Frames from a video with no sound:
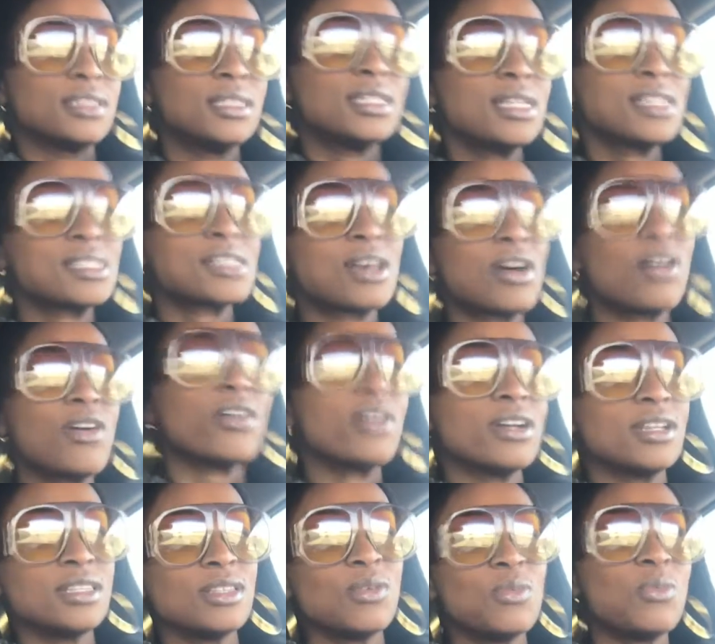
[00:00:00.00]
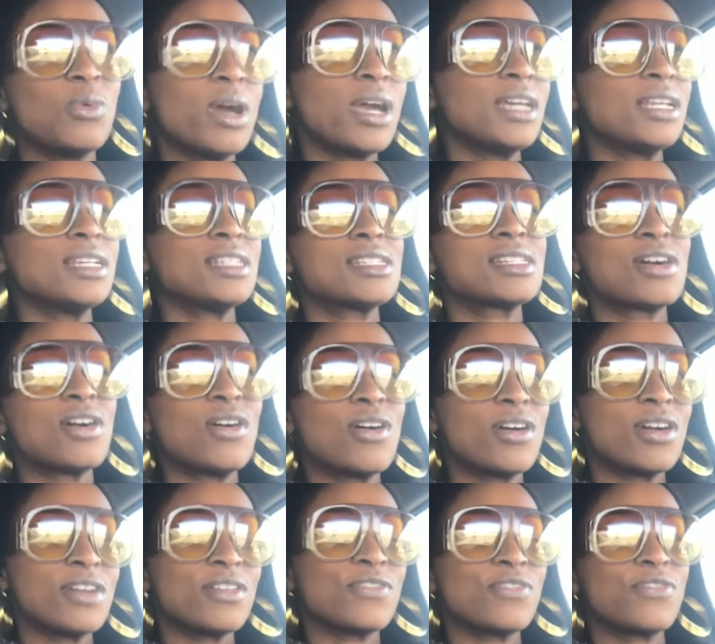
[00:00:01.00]
this card, the way this
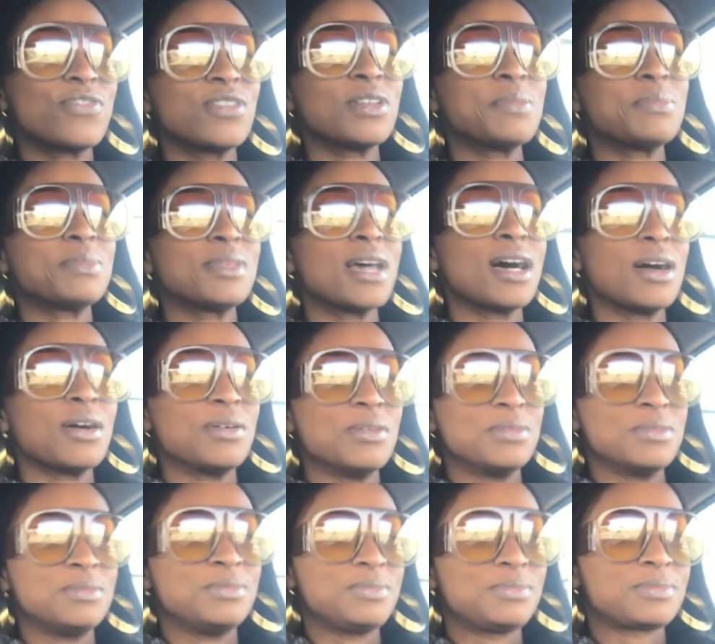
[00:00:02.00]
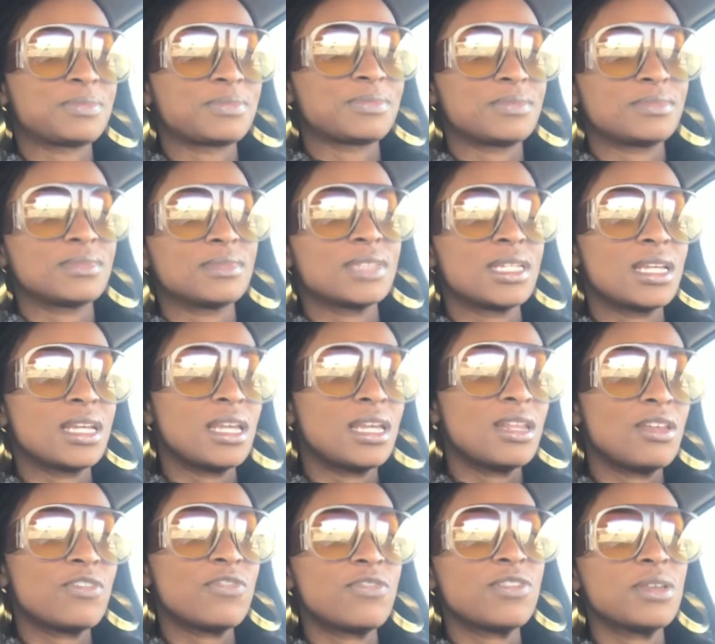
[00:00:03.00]
card flipped out,
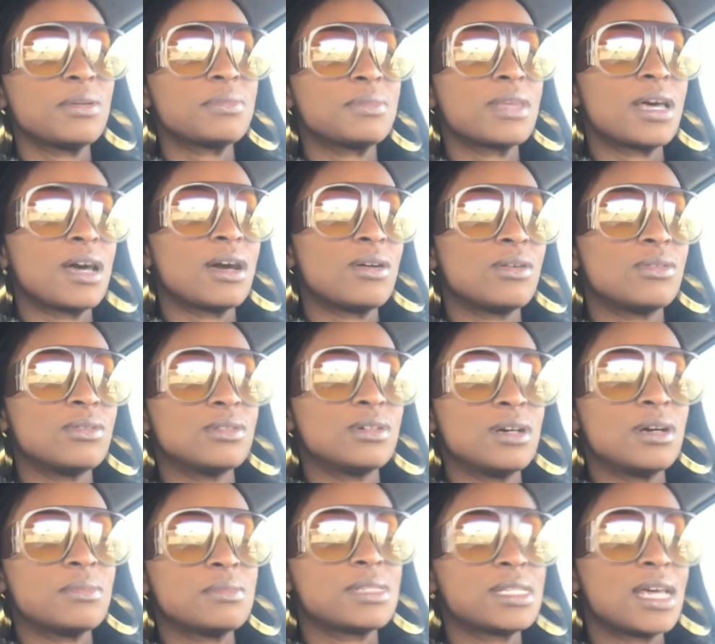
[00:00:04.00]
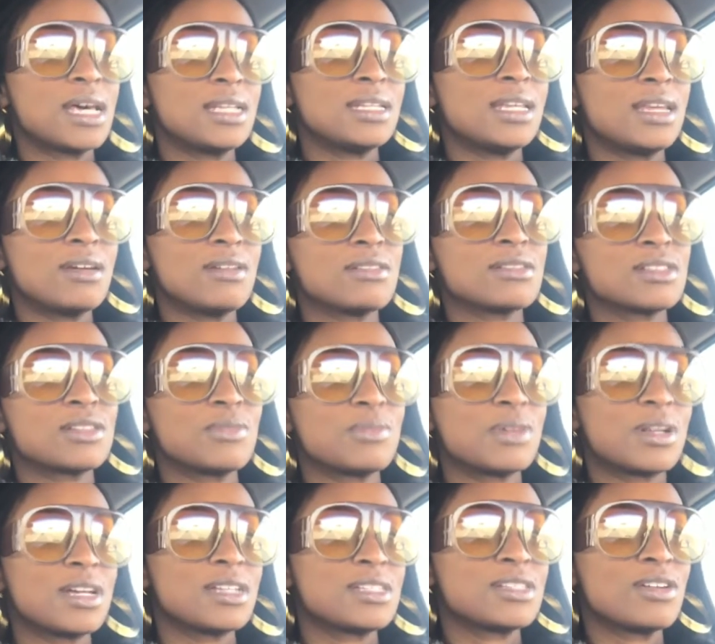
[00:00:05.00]
and it flipped out upside down, so
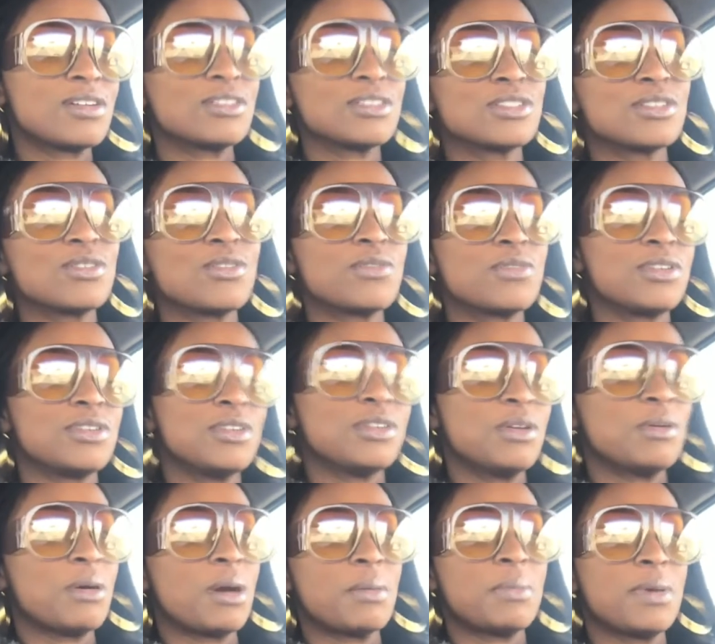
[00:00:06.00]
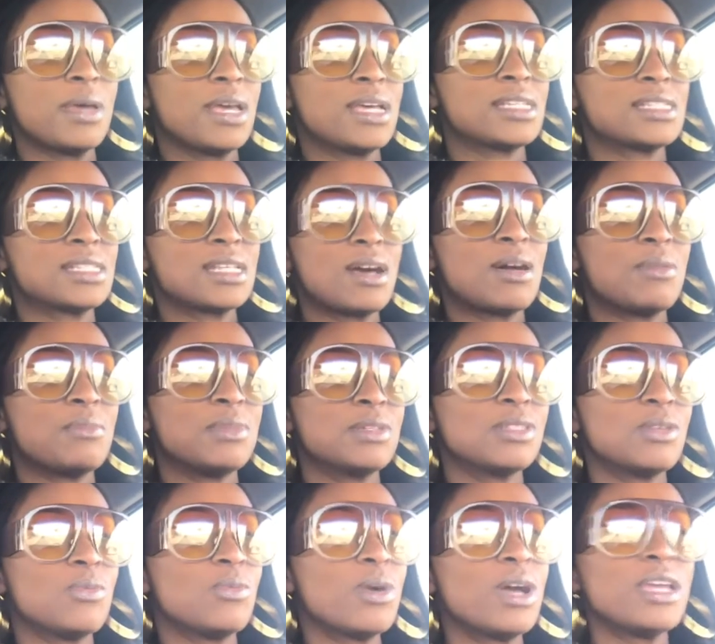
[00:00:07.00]
when I turned it over, you know I passed out.
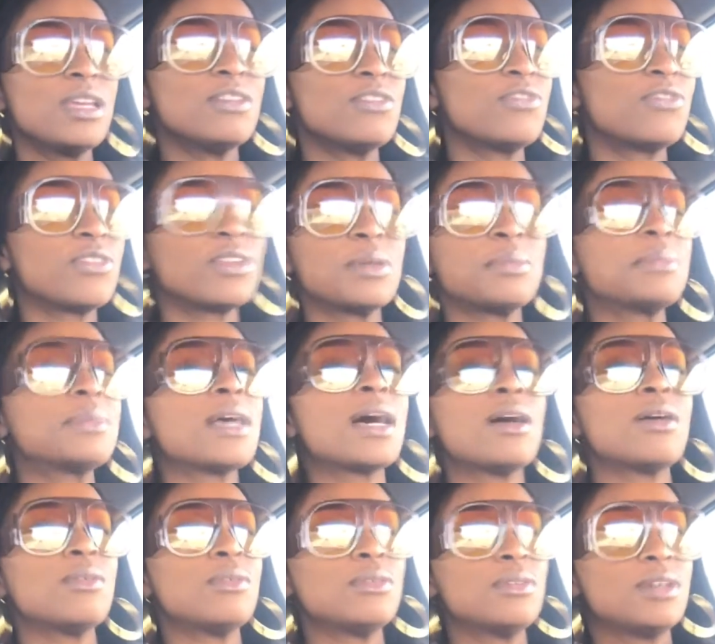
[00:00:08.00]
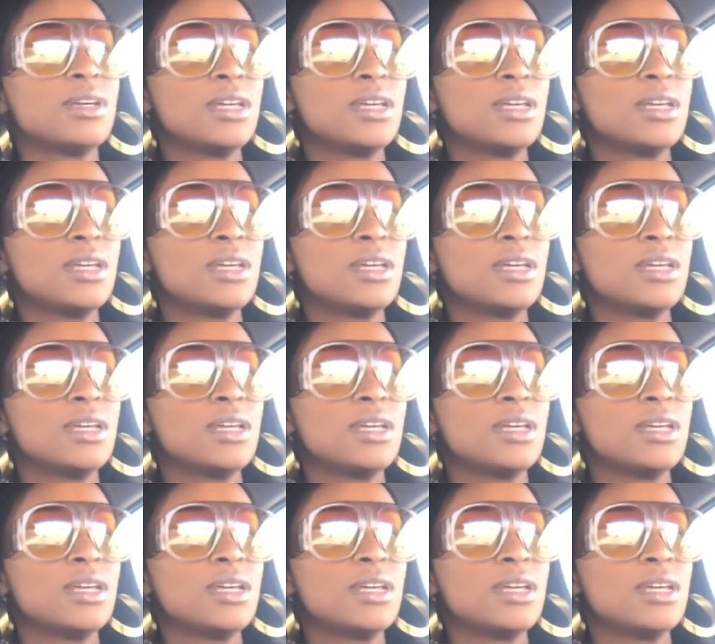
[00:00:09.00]
But the way it flipped out